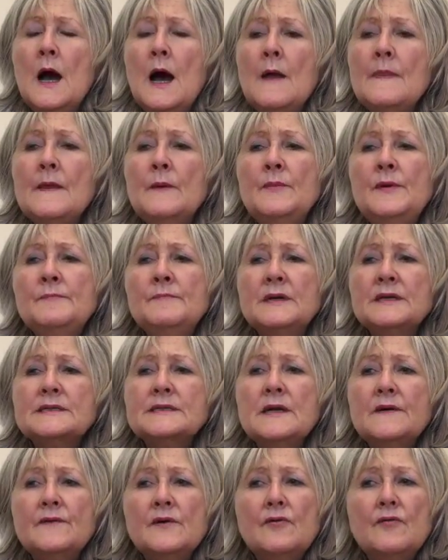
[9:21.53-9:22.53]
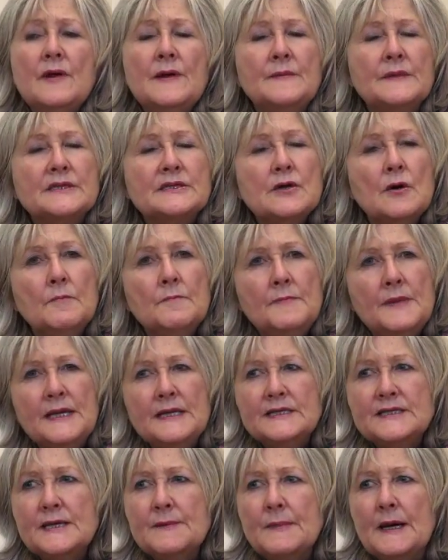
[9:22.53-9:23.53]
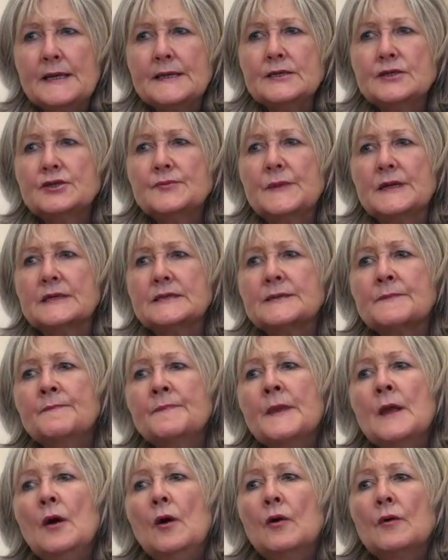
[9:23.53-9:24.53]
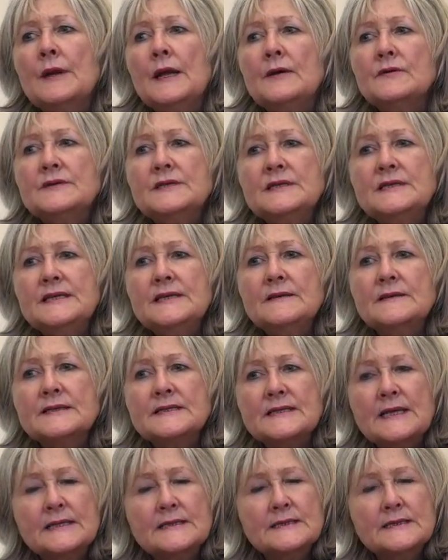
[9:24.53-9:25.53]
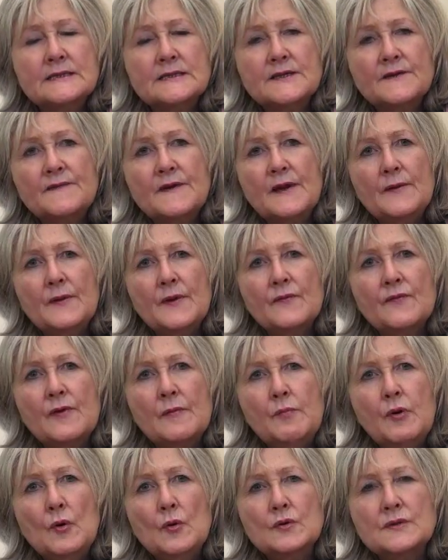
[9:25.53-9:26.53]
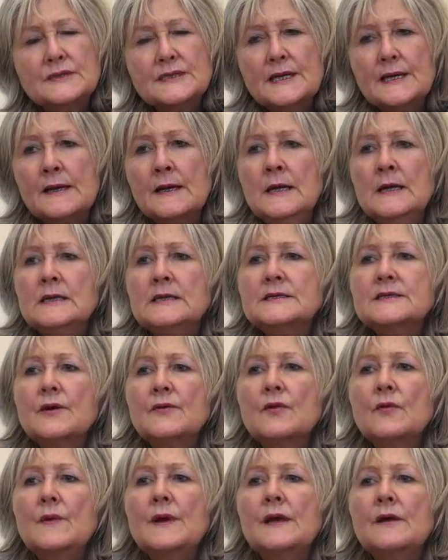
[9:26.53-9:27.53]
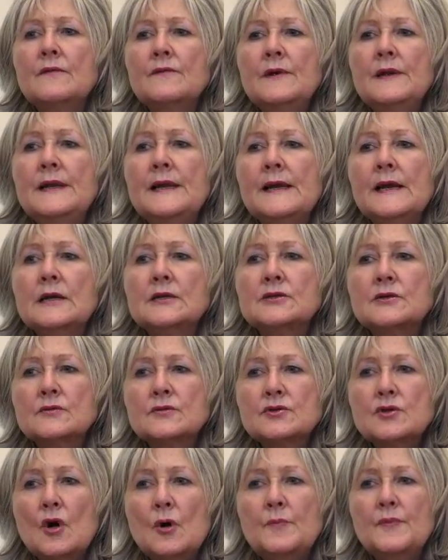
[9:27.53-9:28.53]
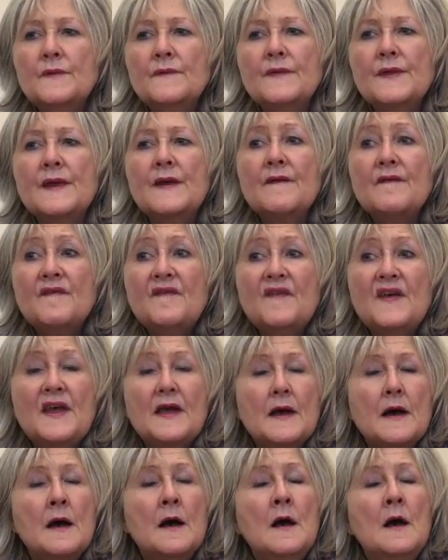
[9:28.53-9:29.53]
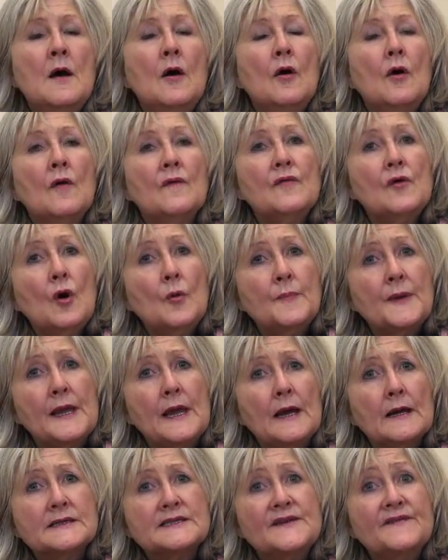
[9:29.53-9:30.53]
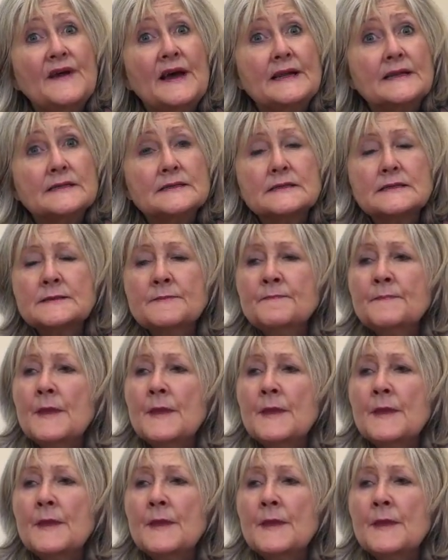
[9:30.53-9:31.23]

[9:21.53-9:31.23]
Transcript: And then we must have agreement on media management, on how to deal sensitively with reporting so that we can really get on top of the fear of copycat events